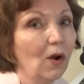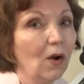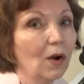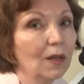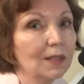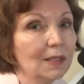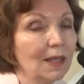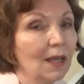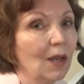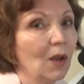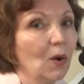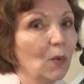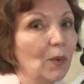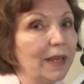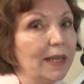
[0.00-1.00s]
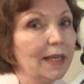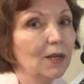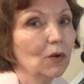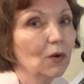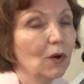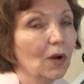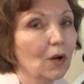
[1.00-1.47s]
on, we
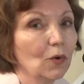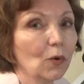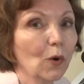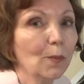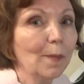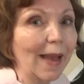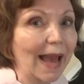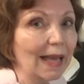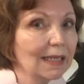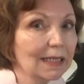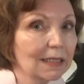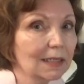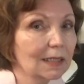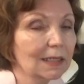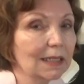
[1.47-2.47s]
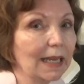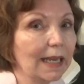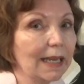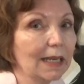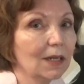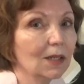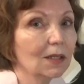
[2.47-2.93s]
hear a chromatic
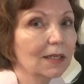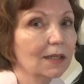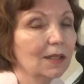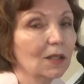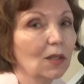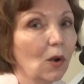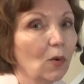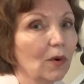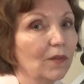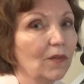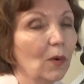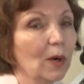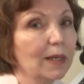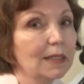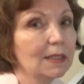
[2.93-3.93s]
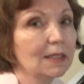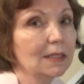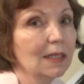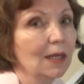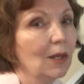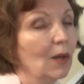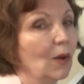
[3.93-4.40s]
scale in the lower
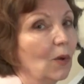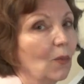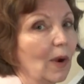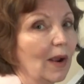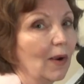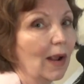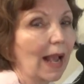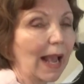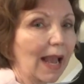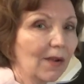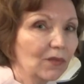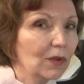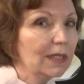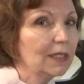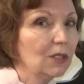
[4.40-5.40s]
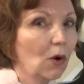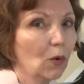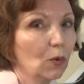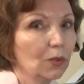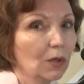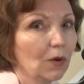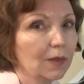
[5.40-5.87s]
voice, where every
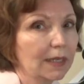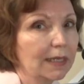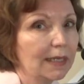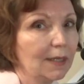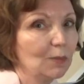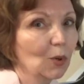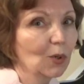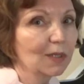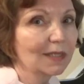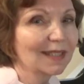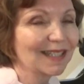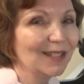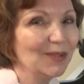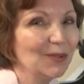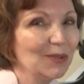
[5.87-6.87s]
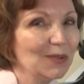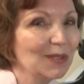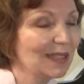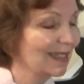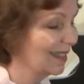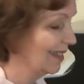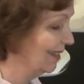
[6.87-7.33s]
note on the keyboard is
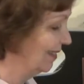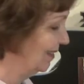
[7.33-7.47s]
used.